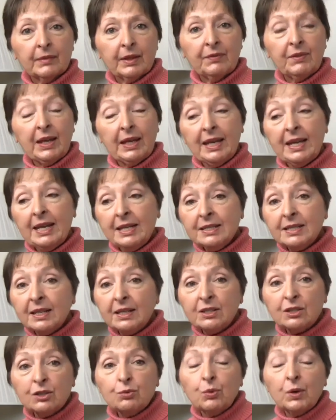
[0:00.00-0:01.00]
The
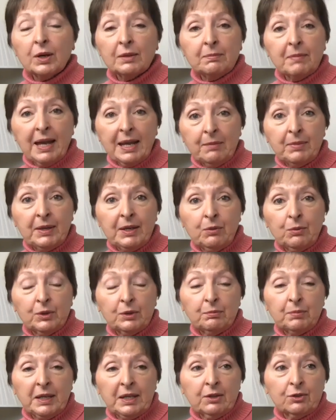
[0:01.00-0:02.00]
easiest one maybe
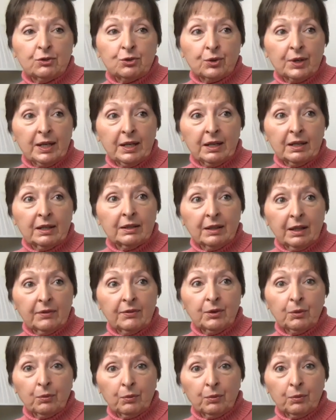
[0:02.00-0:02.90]
would be to drink the